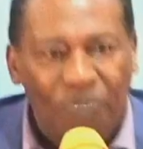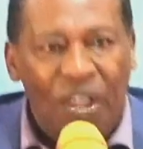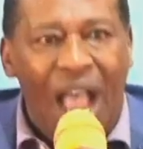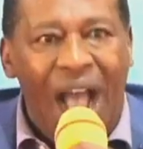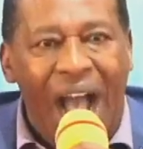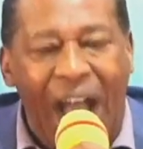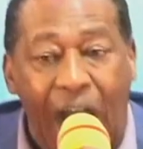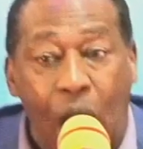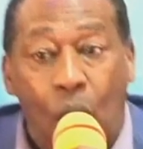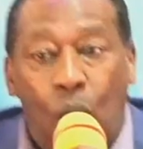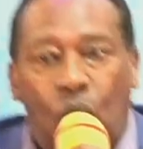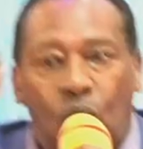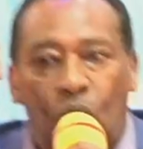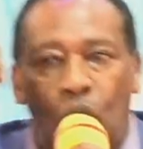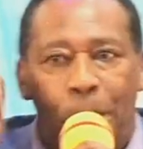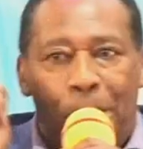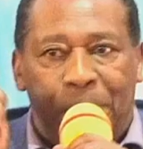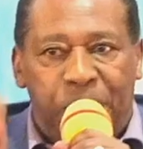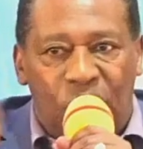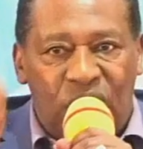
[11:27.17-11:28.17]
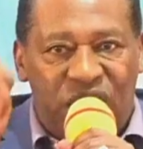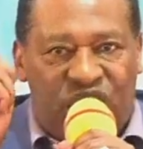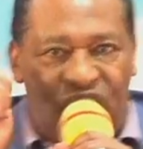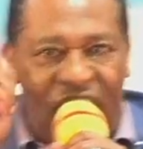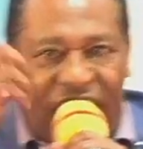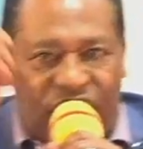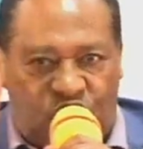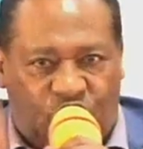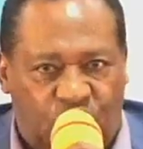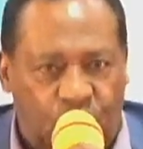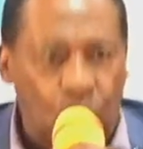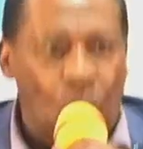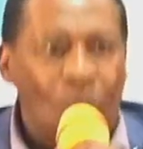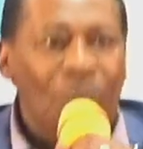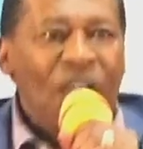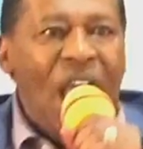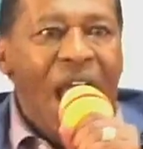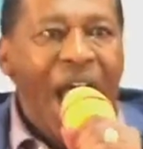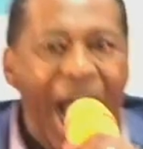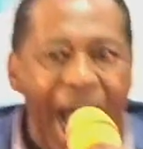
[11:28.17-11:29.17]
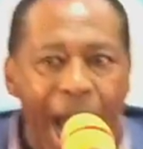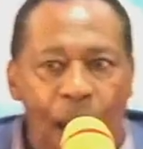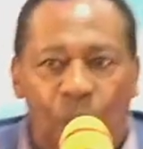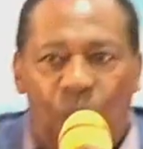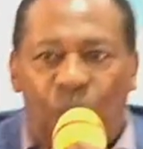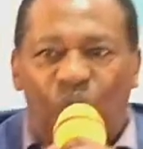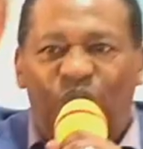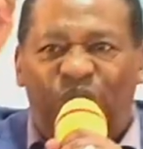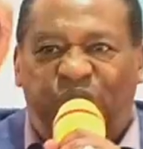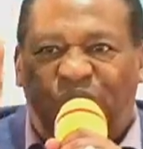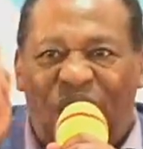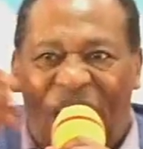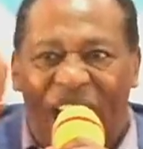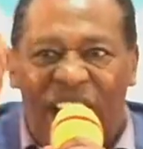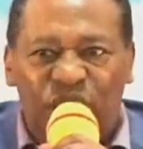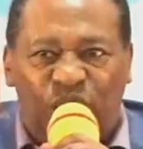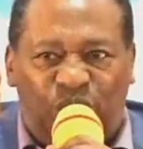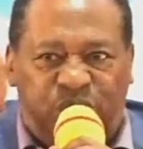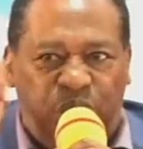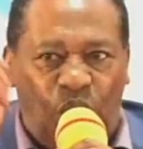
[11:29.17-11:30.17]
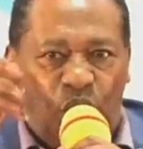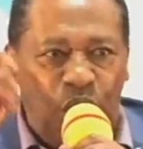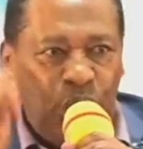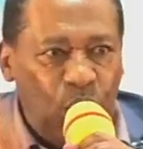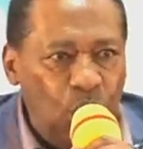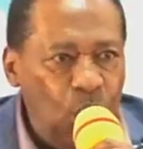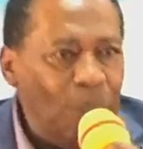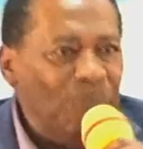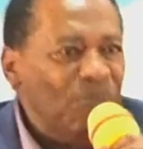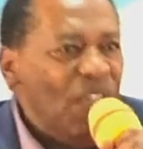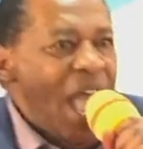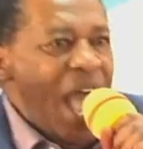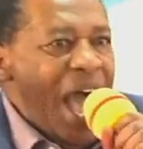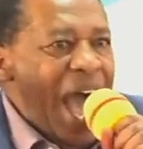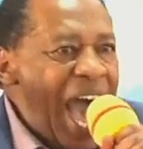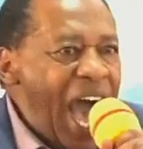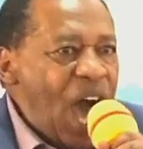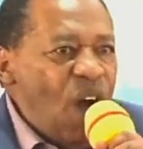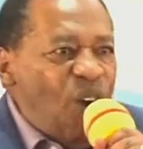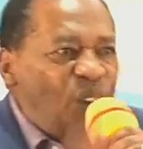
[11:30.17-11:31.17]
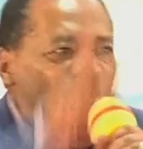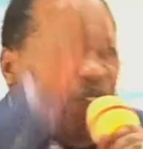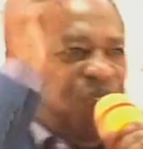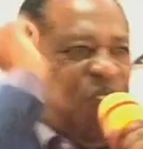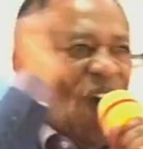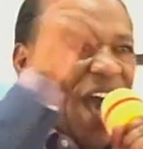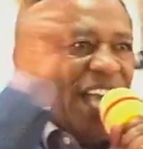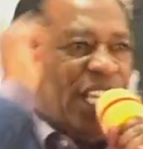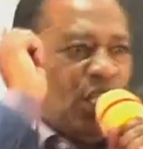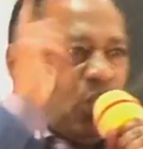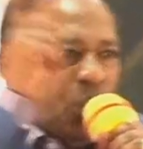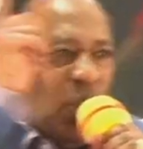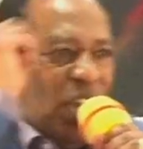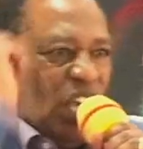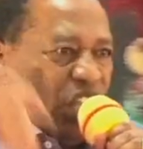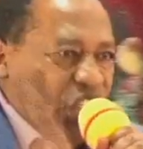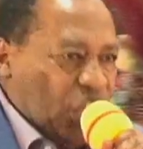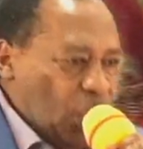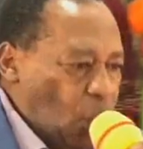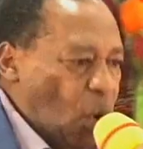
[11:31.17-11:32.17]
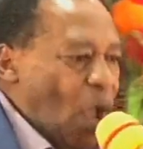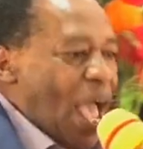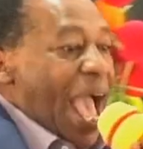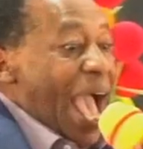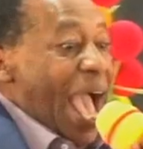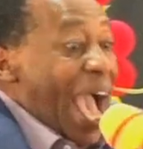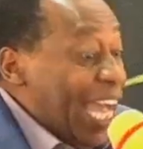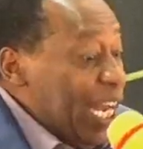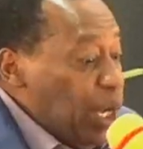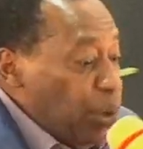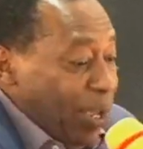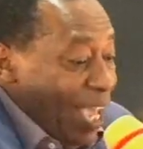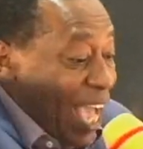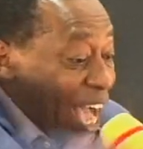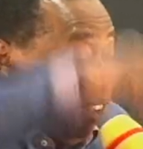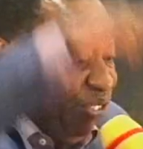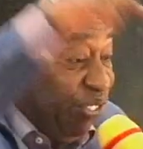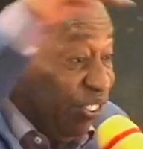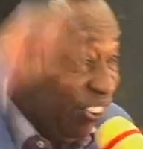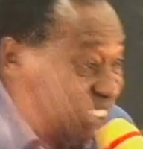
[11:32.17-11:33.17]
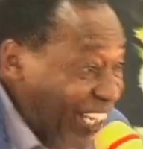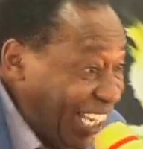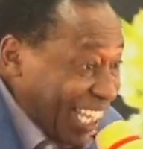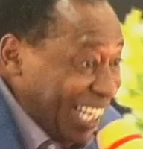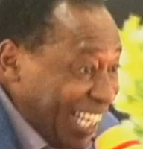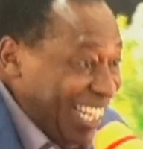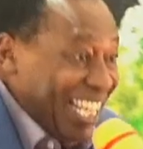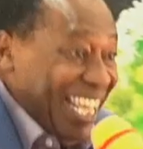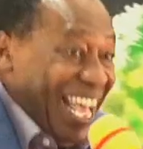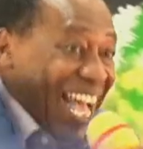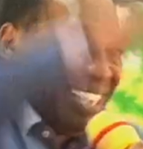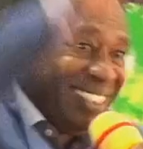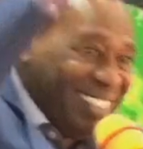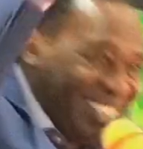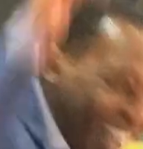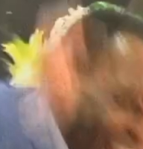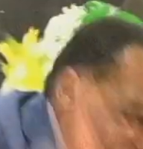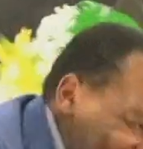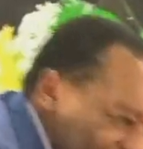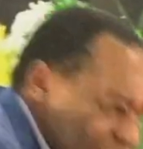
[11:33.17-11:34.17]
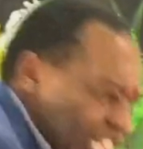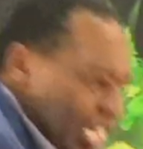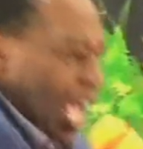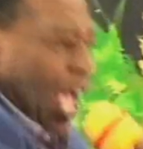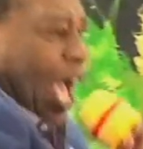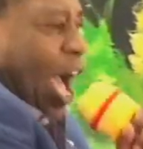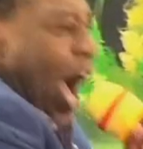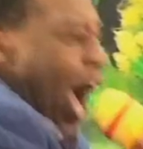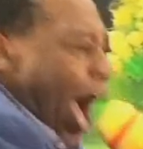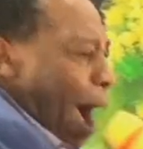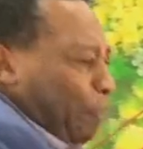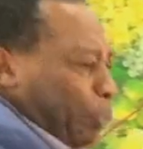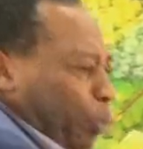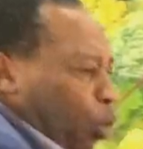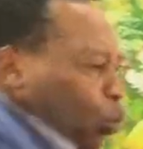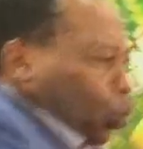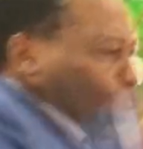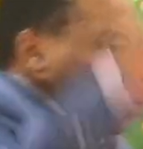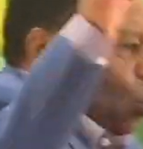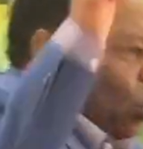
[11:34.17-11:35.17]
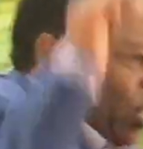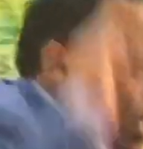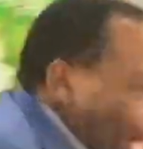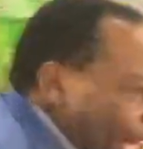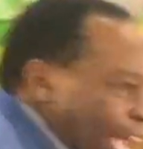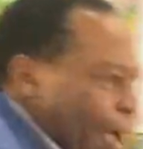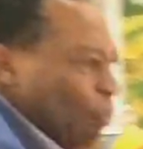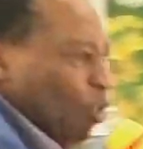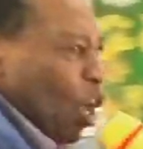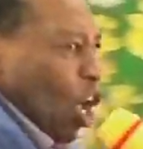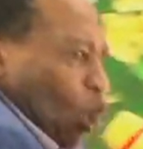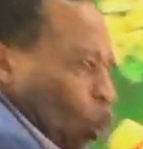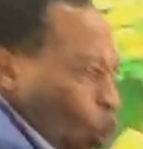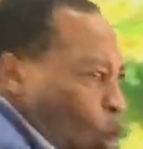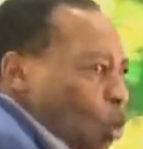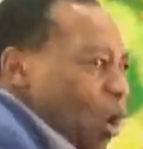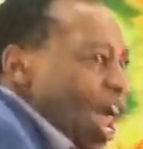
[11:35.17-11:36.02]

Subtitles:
I will protect you. I will fight for you. I'll fight with you. And we have seen he has done it up to today. Kuna